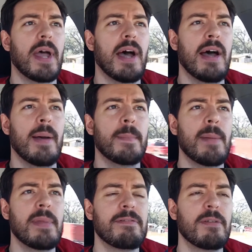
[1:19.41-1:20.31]

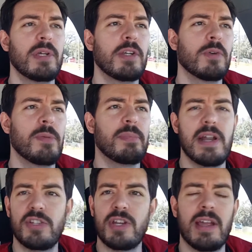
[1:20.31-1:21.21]
I'm not familiar with
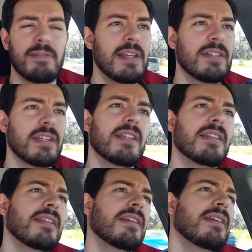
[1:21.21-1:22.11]
Price Chang, if he is
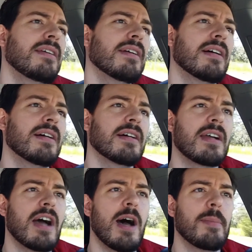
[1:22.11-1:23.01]
in the
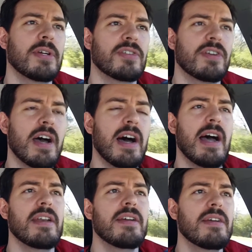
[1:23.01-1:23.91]
comics or
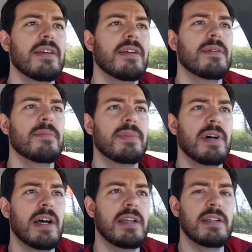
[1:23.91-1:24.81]
not.
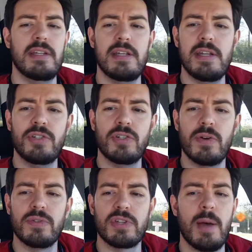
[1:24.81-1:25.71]
But he
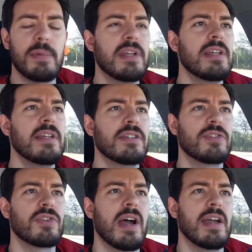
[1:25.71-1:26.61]
shows up and he
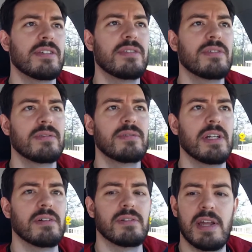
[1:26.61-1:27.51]
is trying to,
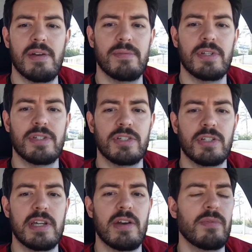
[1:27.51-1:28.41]

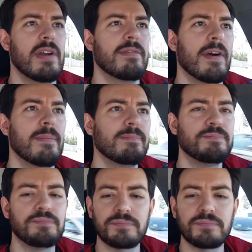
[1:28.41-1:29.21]
essentially get rid of her.